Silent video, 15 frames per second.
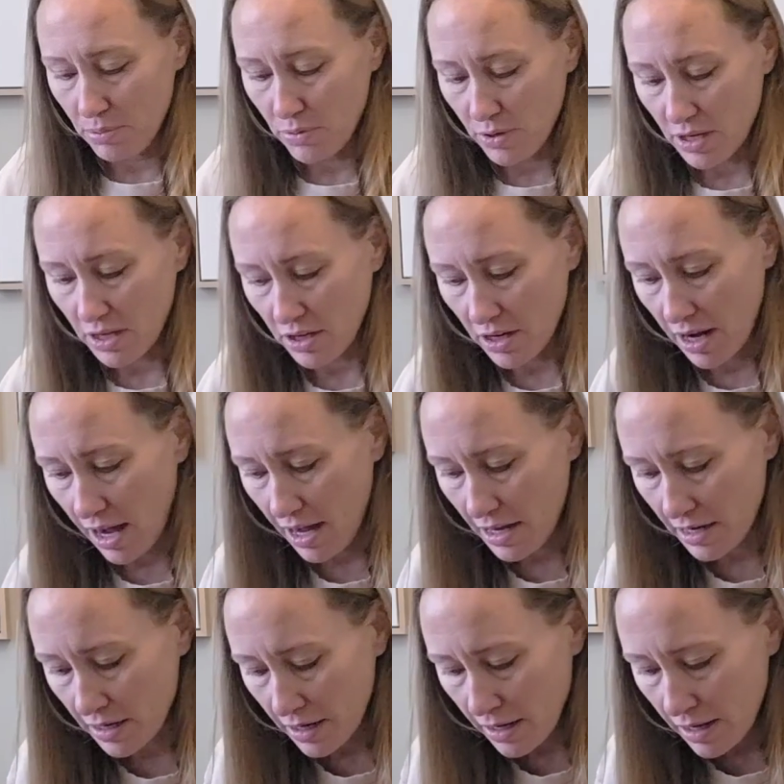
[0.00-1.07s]
pretty good
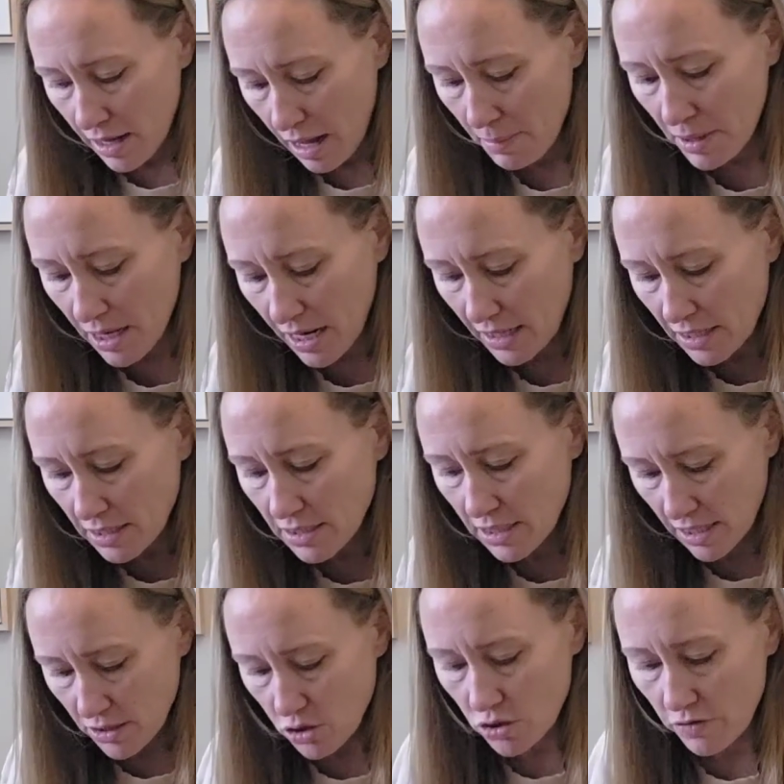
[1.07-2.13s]
height. I mean, I can
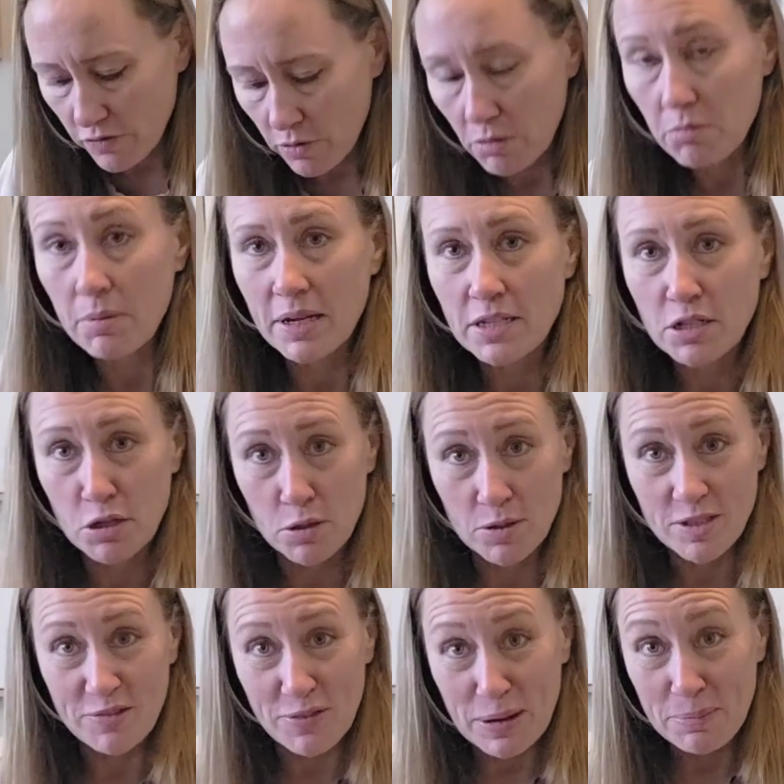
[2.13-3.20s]
touch the floor with my
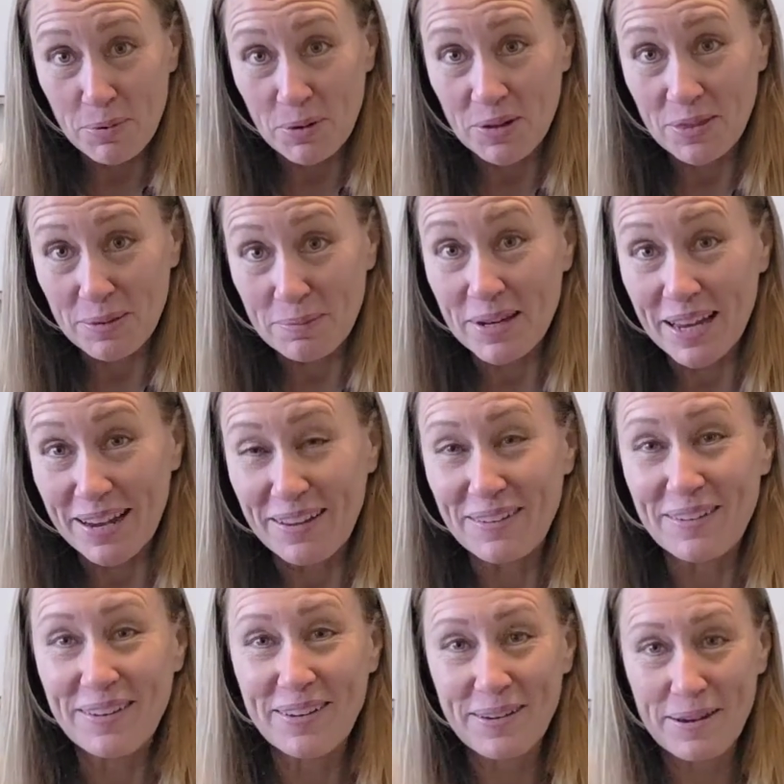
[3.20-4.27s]
toes if I point them
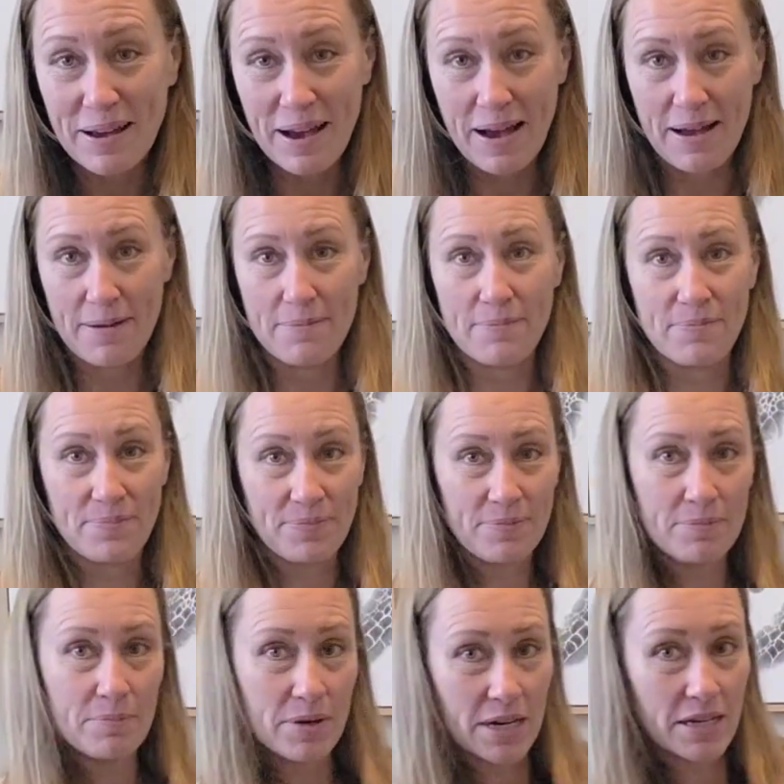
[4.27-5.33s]
down,
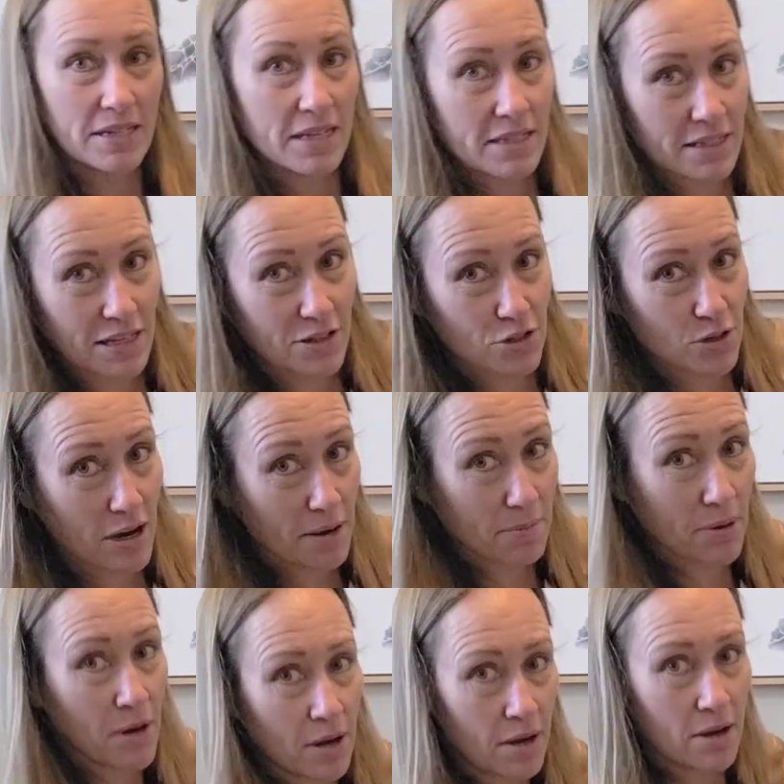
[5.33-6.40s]
but it does get you
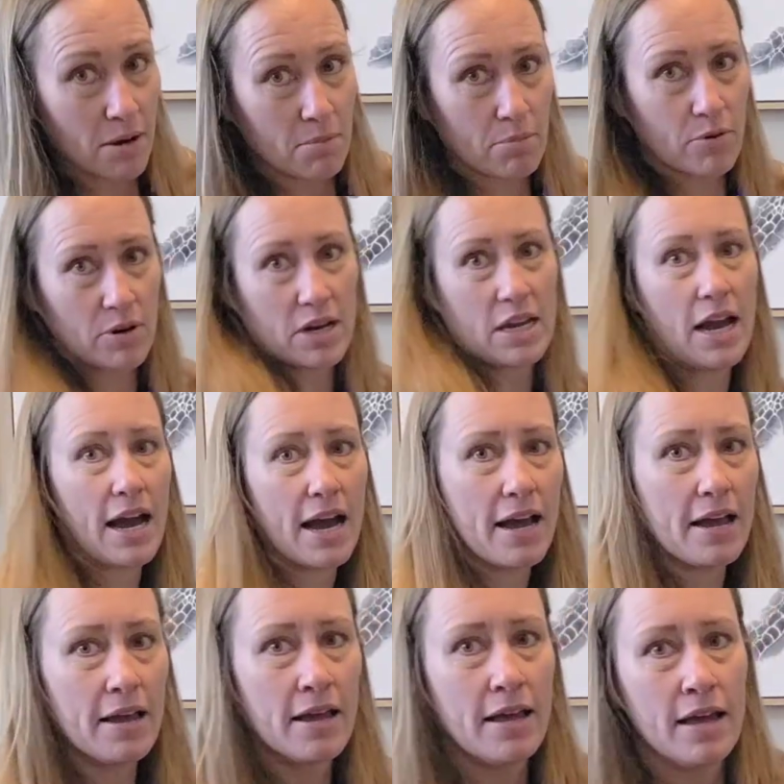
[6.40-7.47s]
up pretty
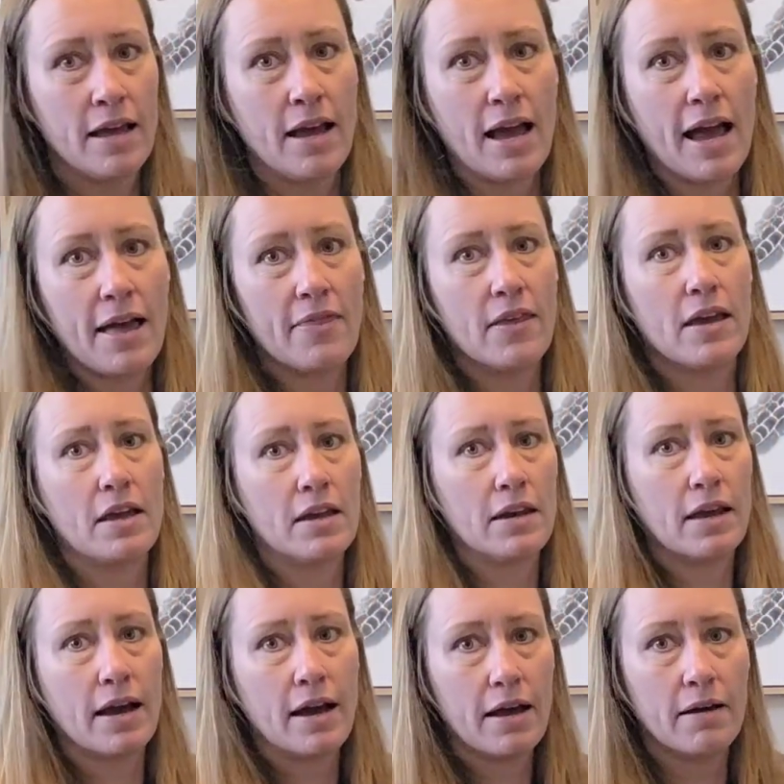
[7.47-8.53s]
high. And
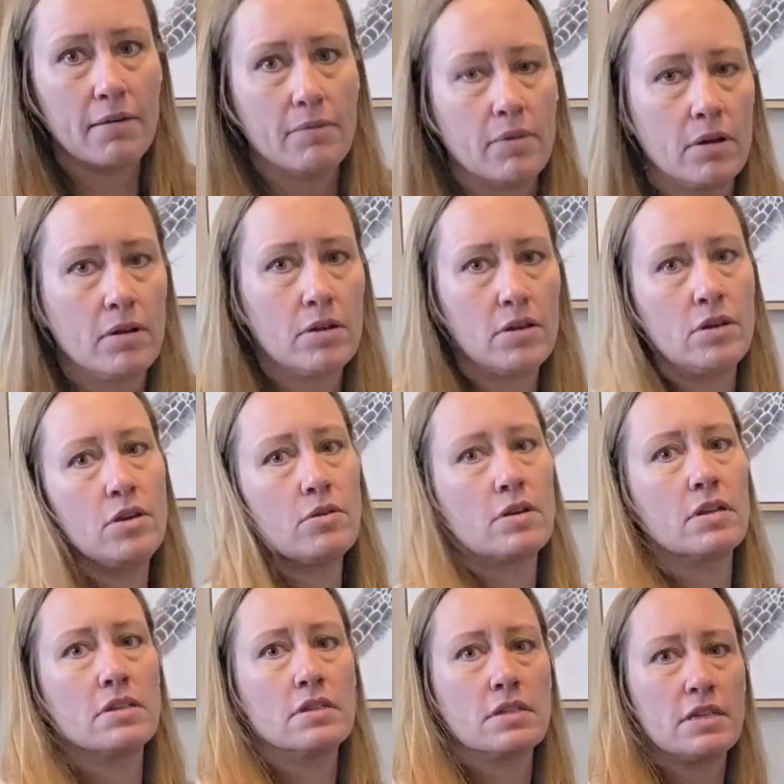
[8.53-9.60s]
then you
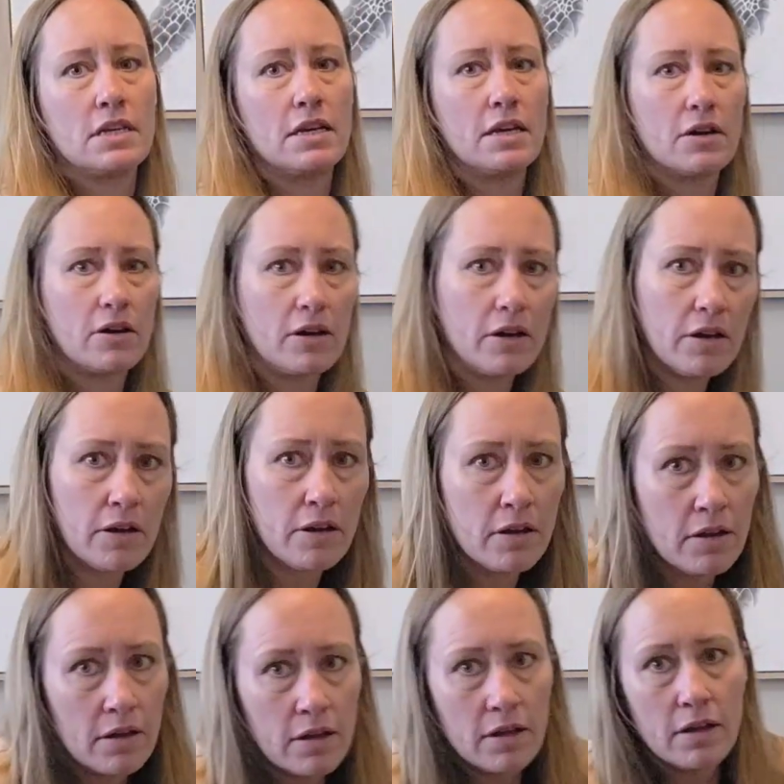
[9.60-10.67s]
can see here
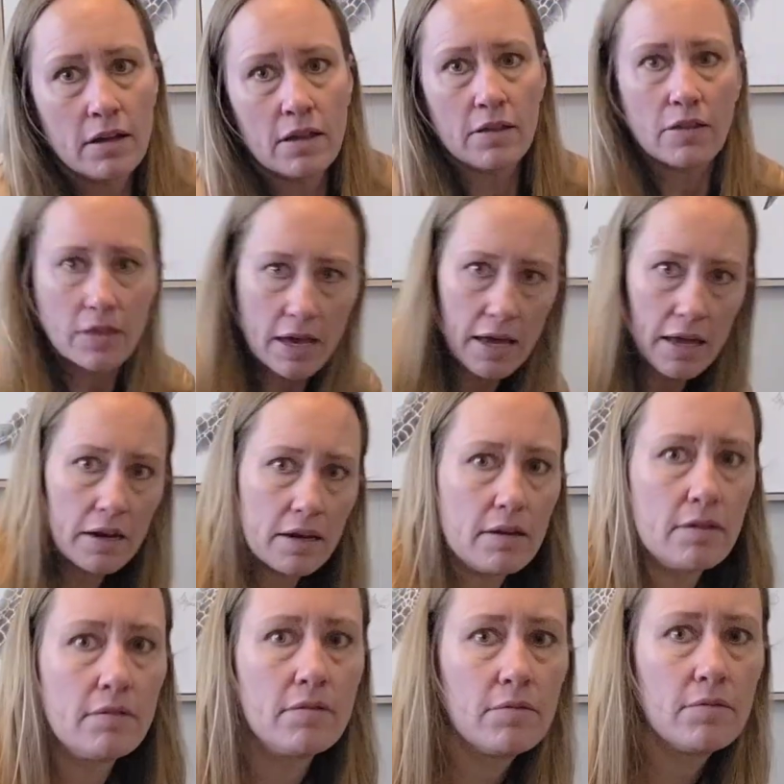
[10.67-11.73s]
that
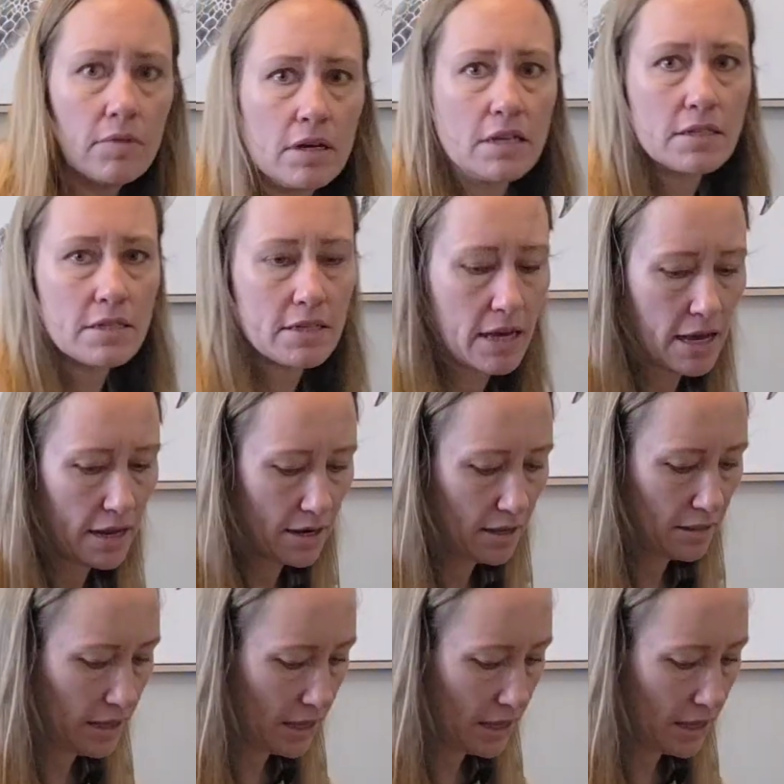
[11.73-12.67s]
it's got a